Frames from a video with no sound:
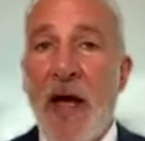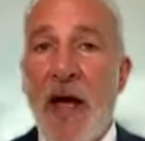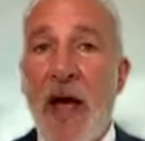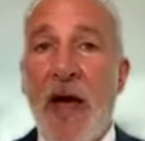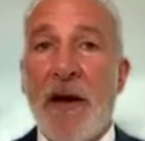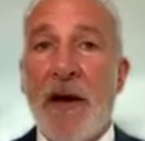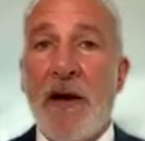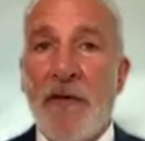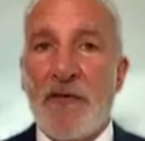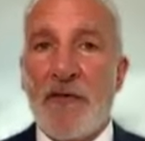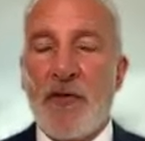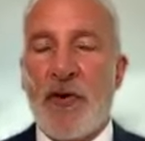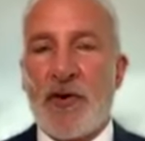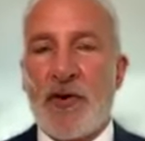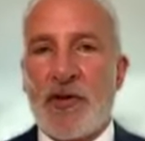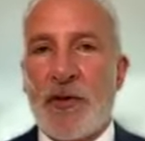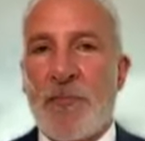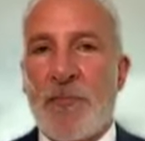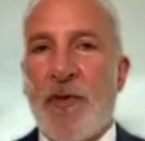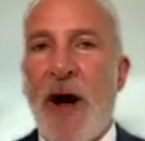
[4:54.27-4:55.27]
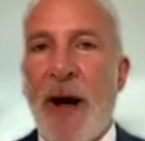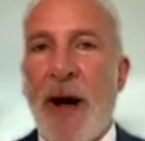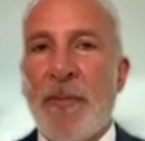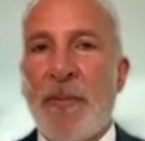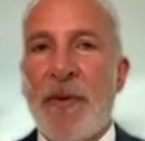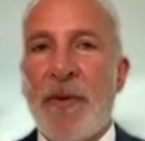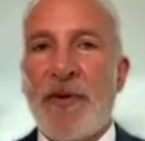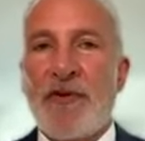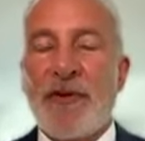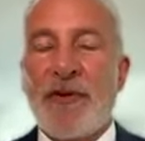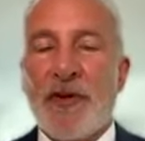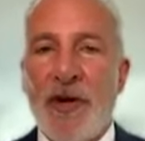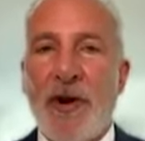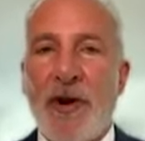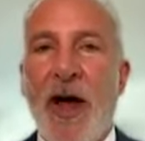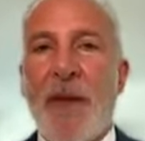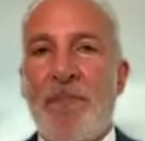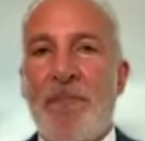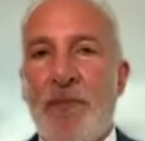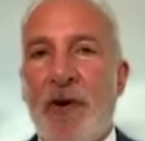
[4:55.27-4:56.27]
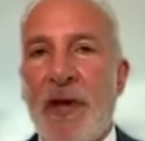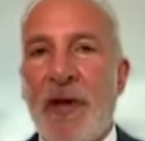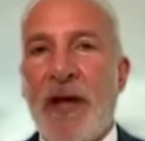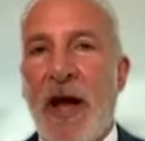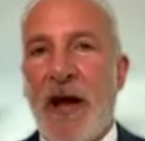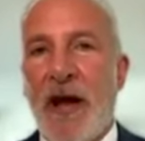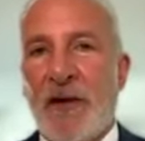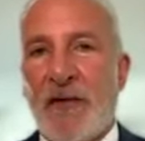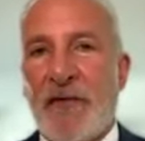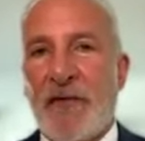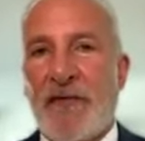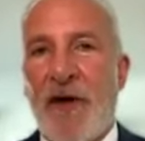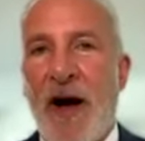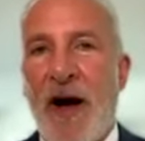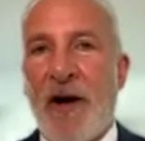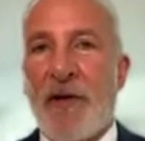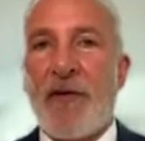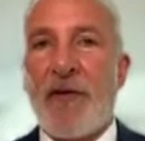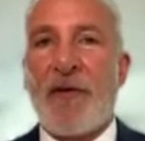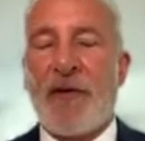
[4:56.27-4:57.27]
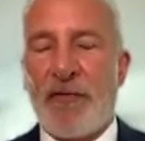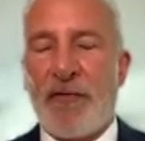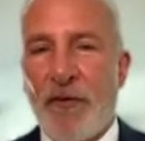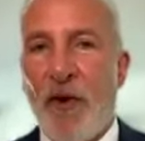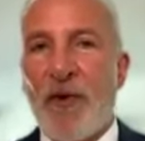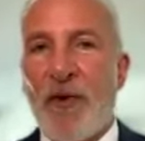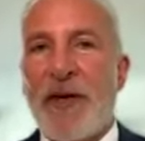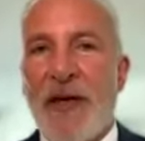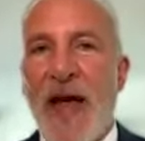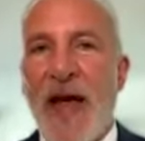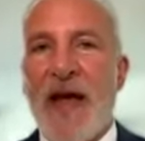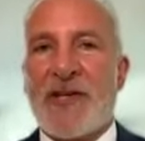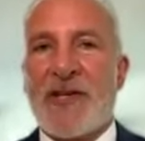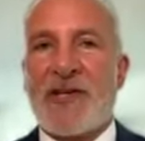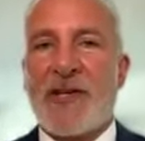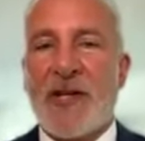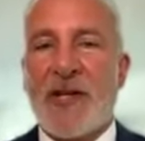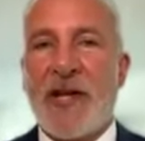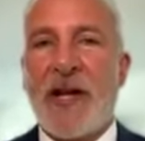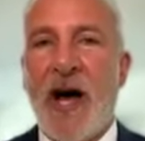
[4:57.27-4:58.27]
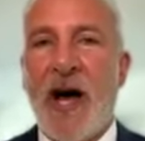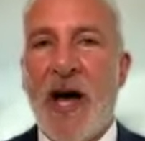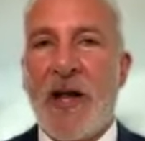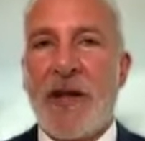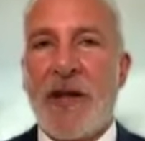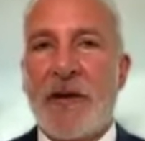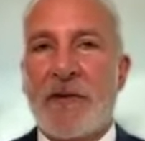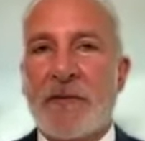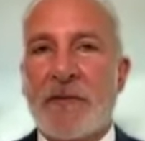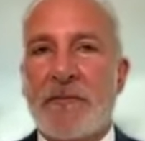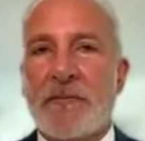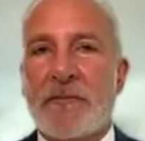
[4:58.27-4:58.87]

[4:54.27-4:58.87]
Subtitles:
And, of course, the problem is they're not putting out the fire. They're throwing gasoline on it.